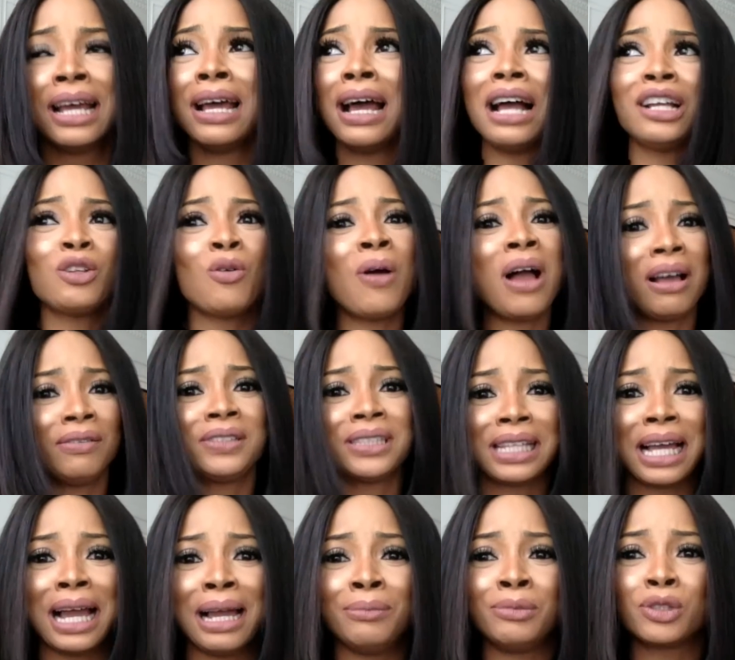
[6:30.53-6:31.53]
I don't have
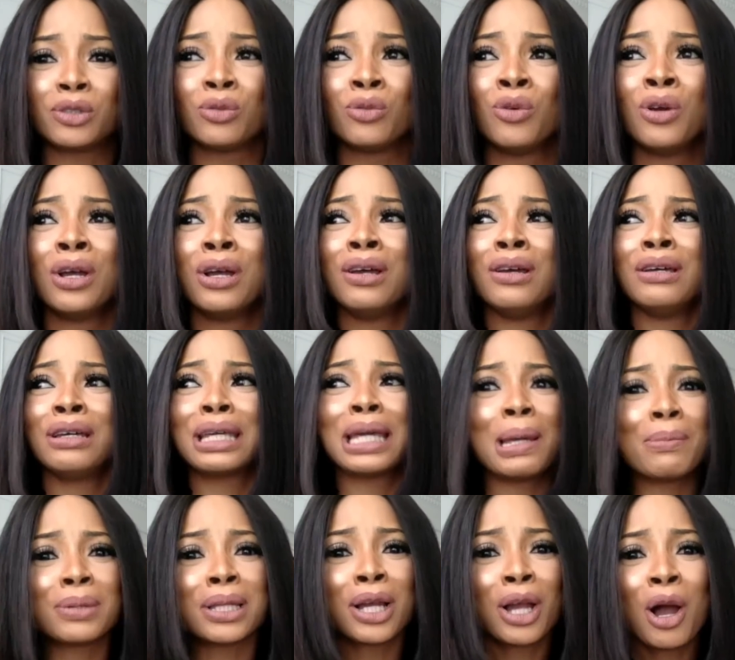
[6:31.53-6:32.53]
time to
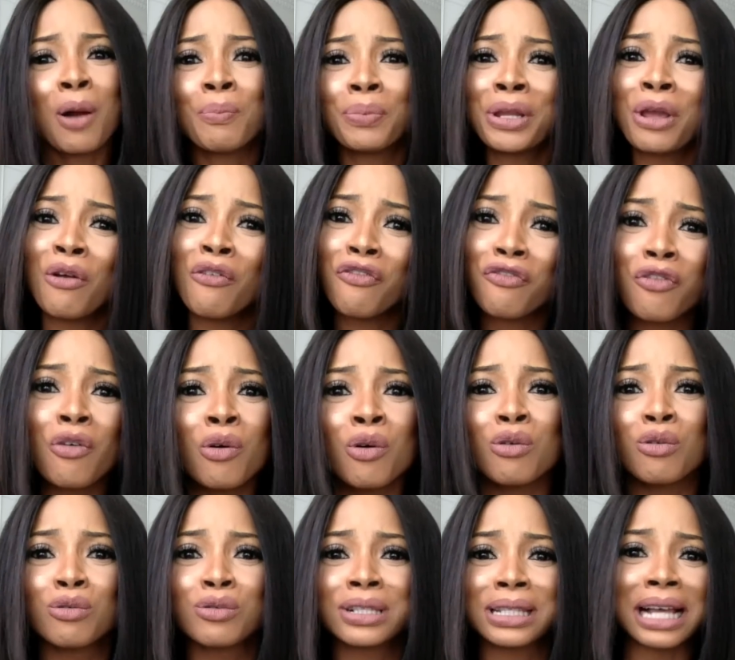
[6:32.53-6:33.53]
keep the company of
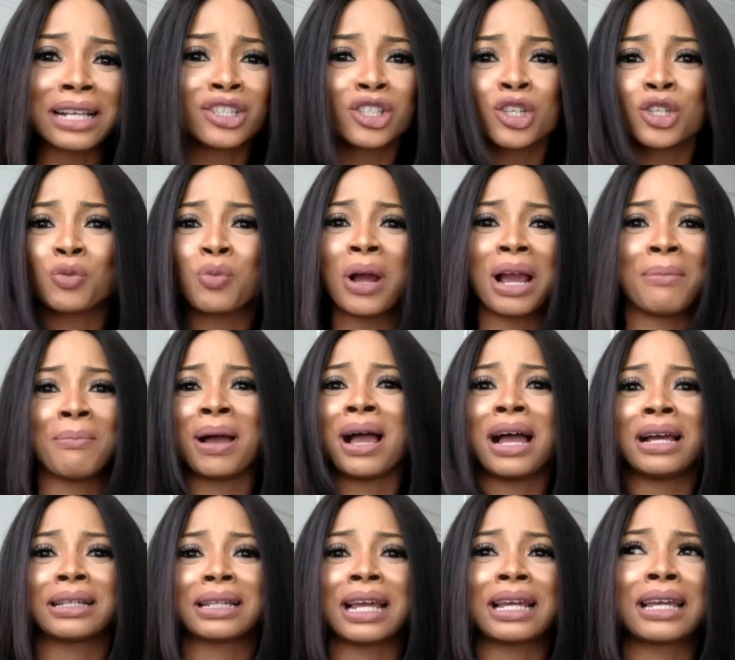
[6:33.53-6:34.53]
fools. That's just where I'm
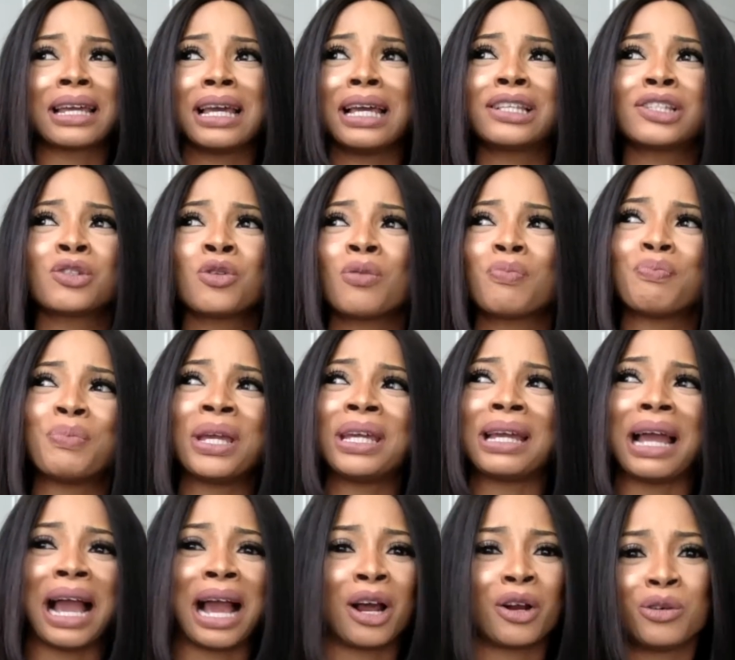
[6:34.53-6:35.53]
at. Like, it's not
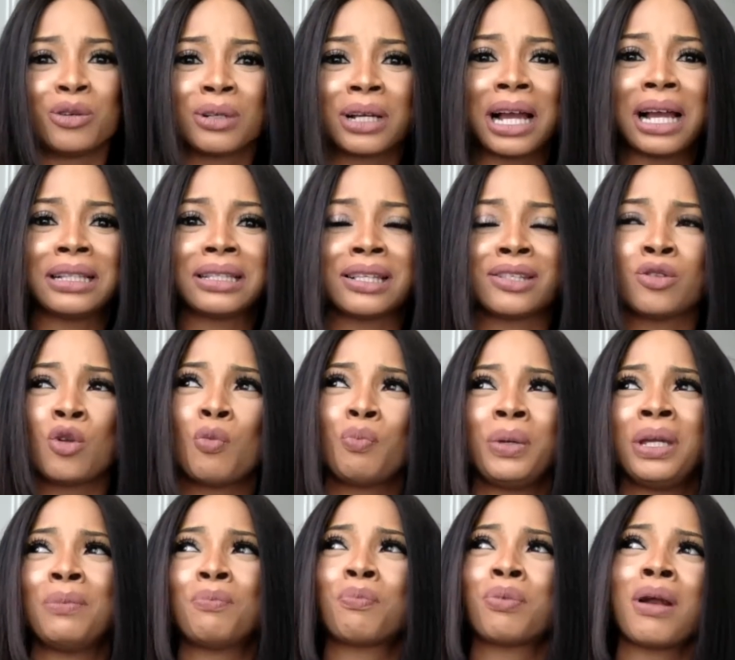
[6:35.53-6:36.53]
being arrogant. It's not
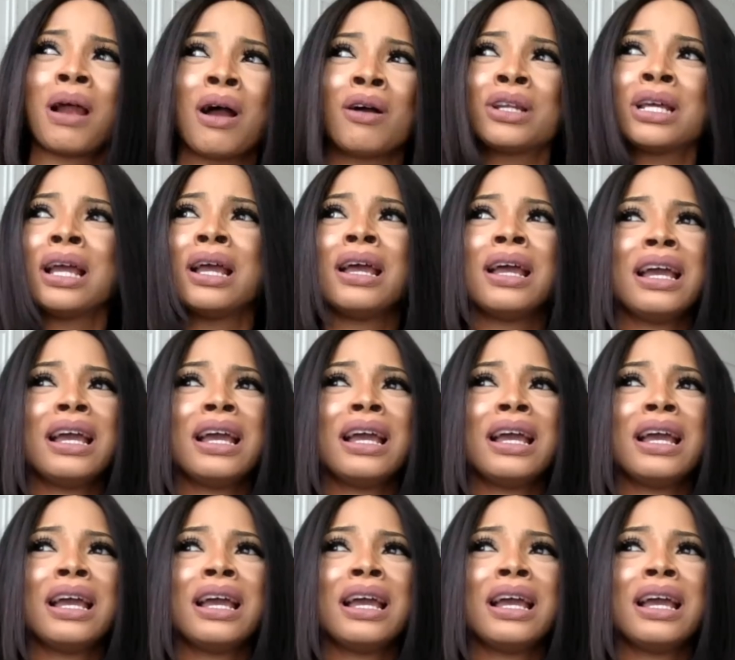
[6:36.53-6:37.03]
being proud.